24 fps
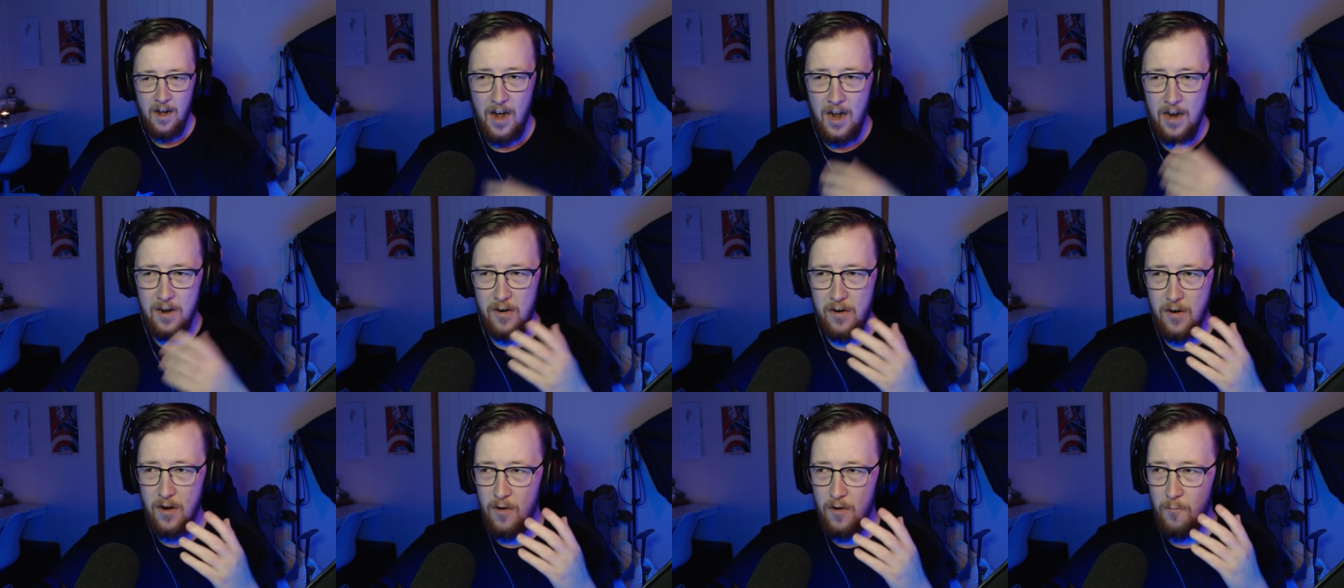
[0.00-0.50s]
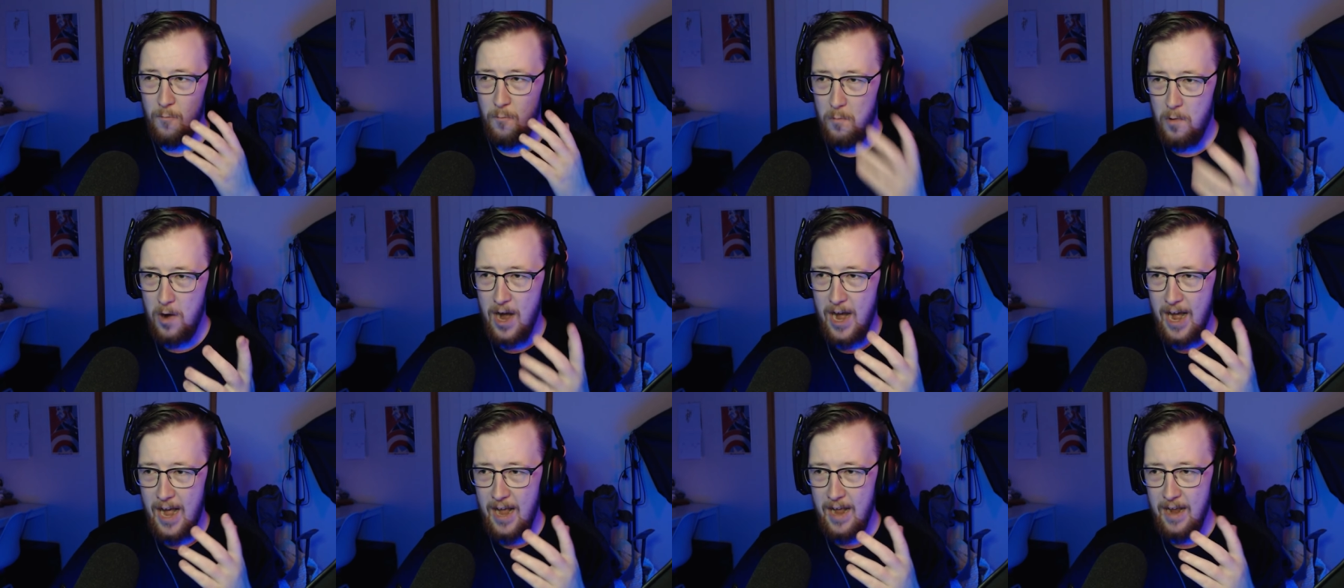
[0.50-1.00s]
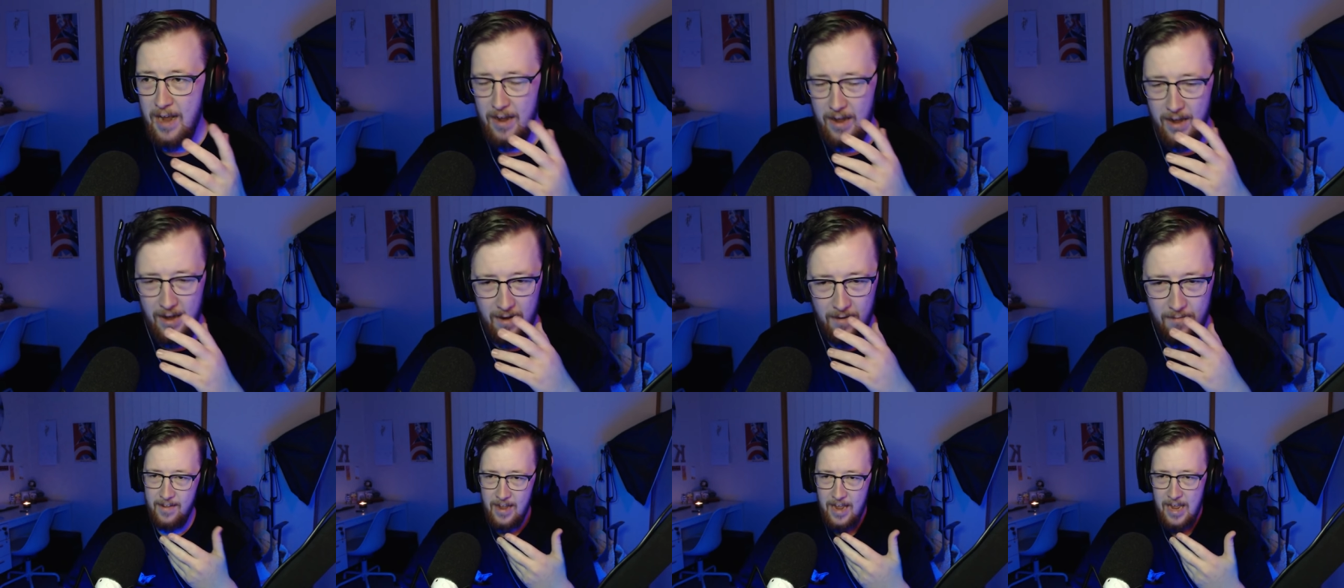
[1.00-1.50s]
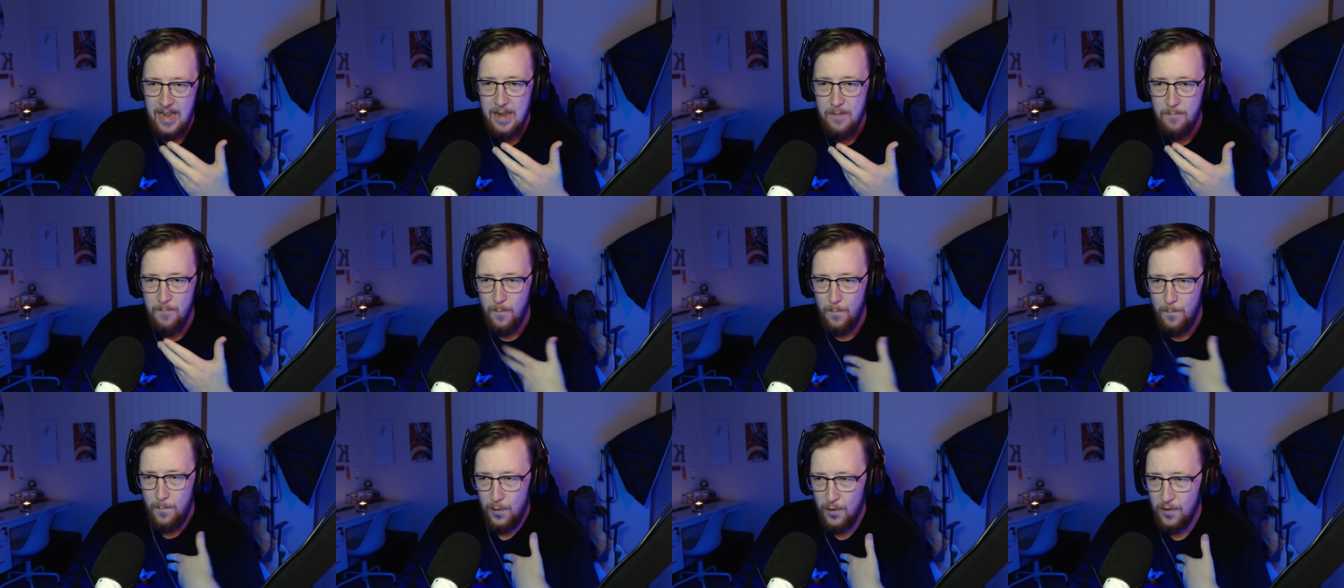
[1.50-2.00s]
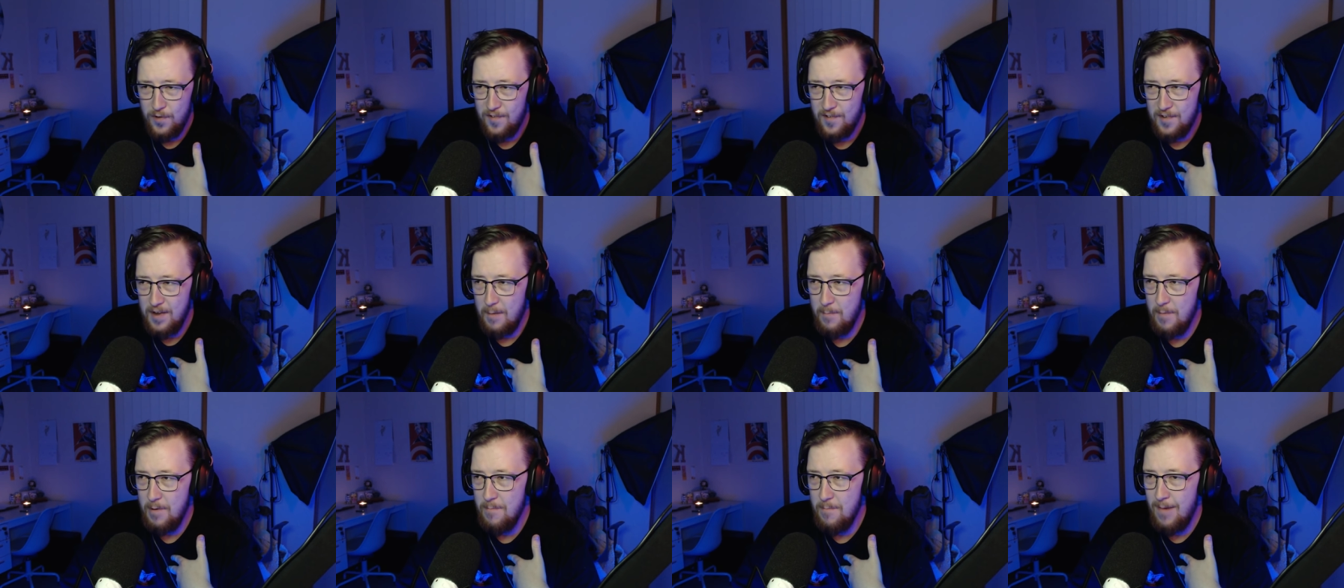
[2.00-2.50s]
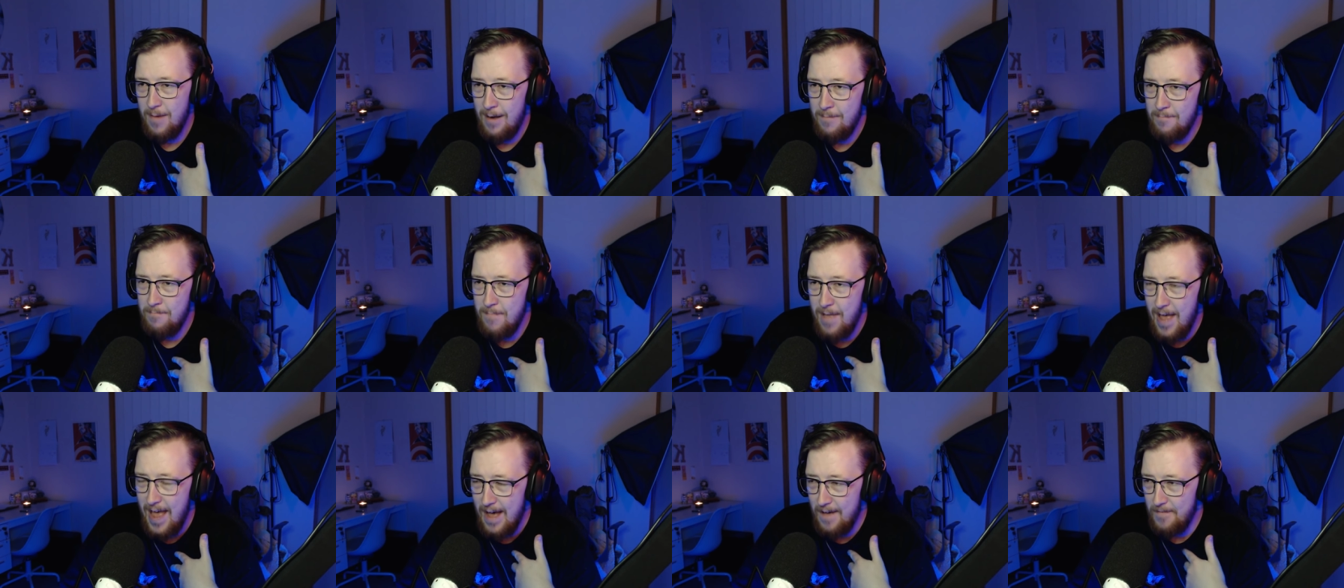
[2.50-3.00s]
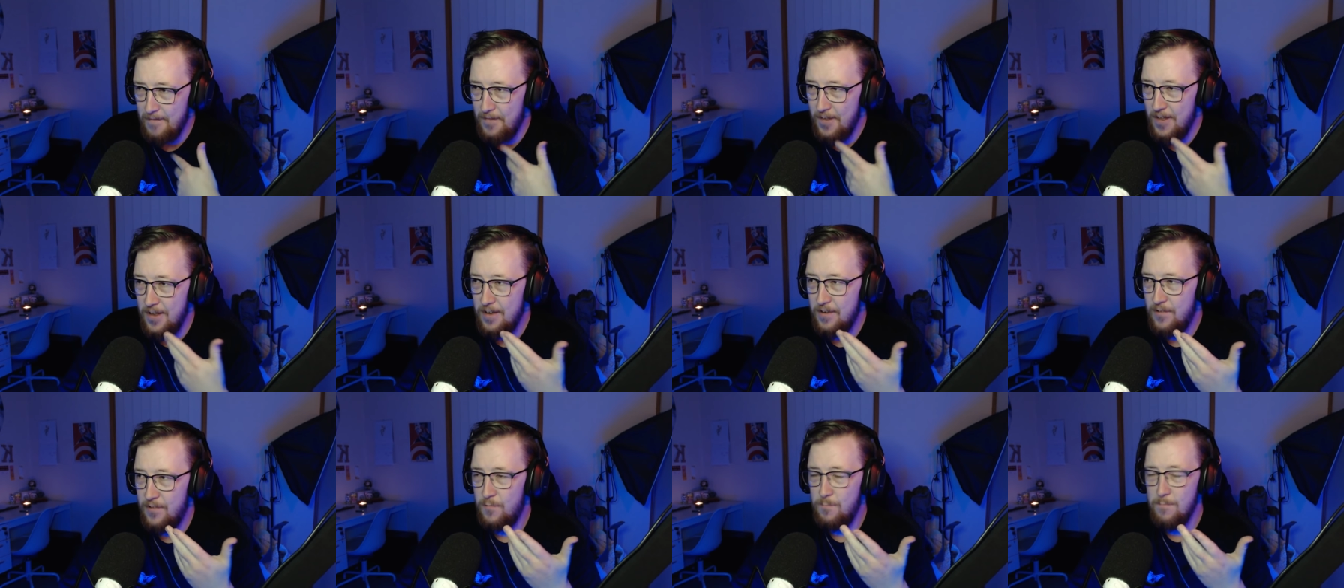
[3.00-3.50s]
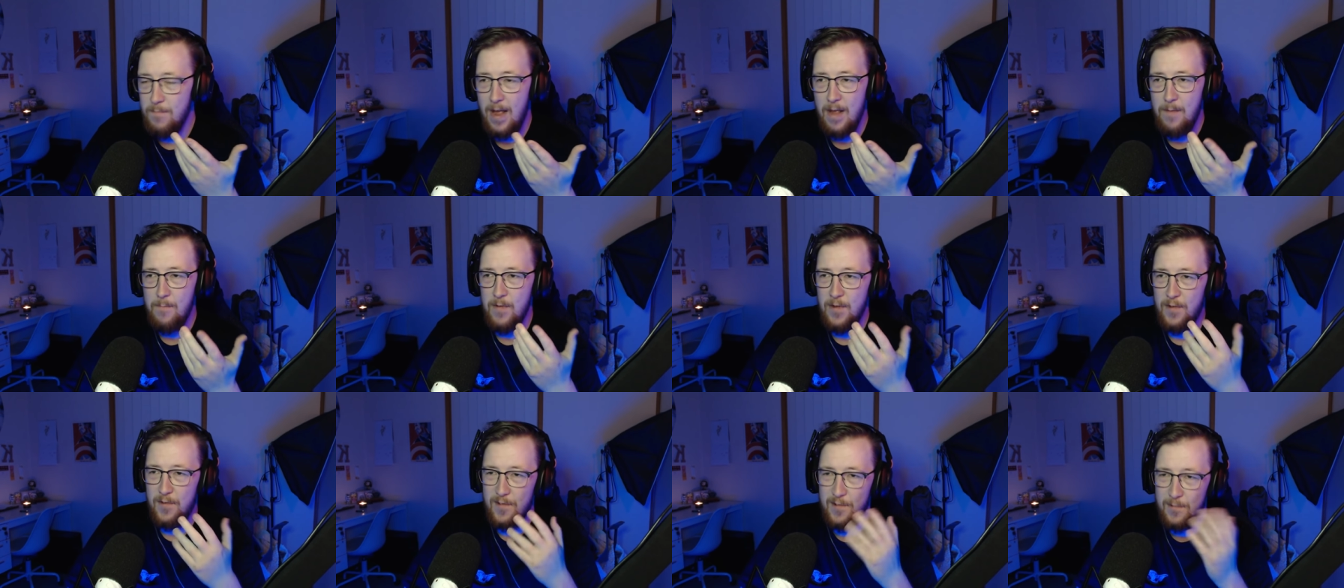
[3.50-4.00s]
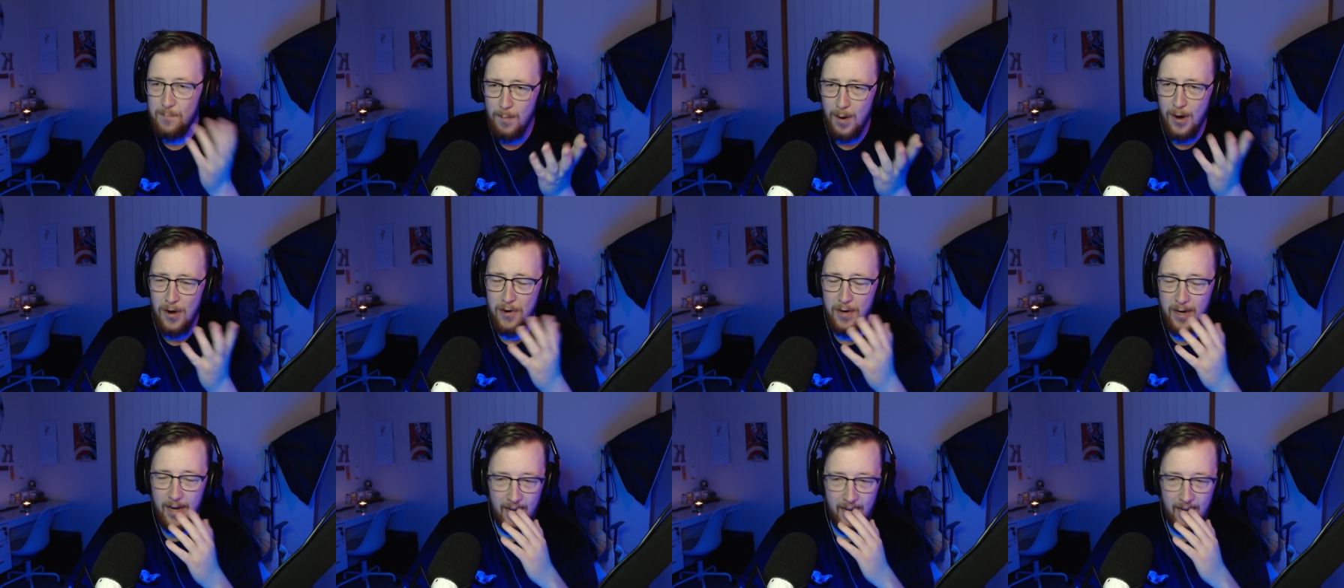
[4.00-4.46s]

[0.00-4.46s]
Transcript: I don't know why he put some in my mouth and made me smoke